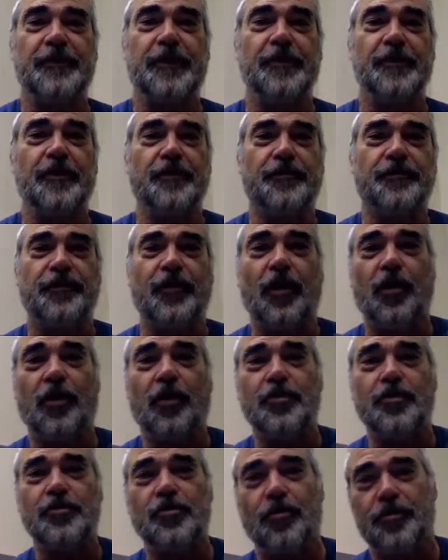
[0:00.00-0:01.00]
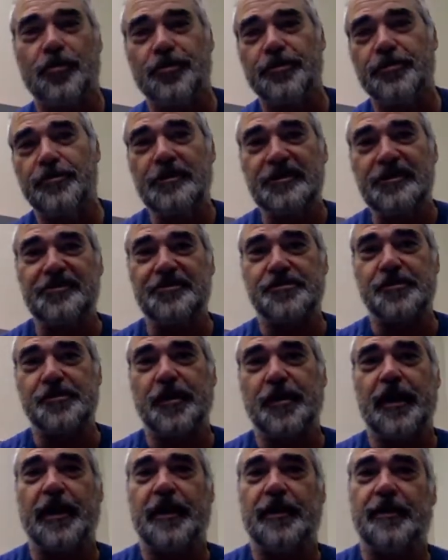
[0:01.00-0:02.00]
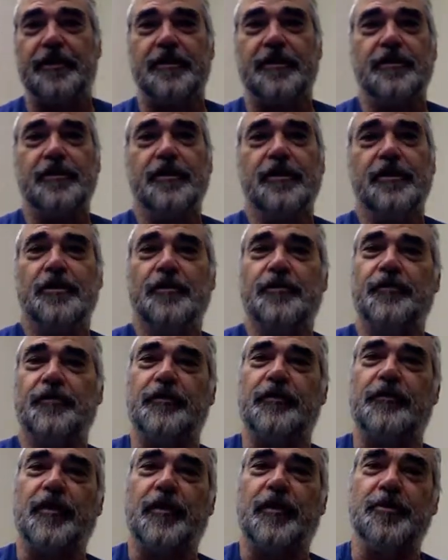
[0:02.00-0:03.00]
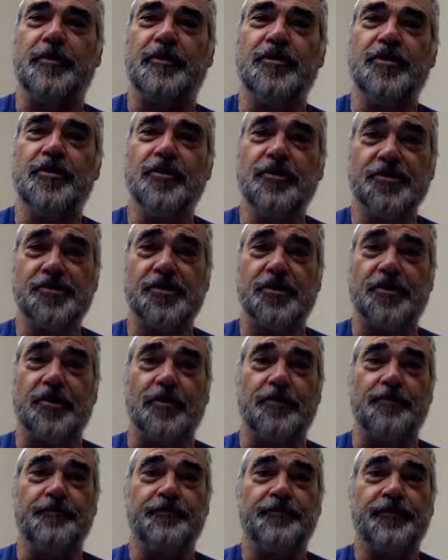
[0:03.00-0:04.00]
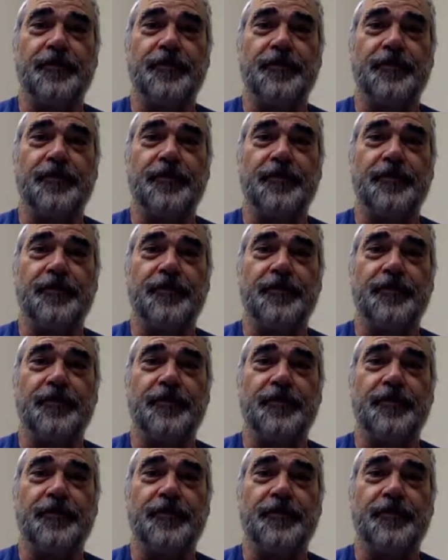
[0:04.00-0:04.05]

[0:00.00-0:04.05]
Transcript: in the far northern reaches of Canada 55 billion years ago.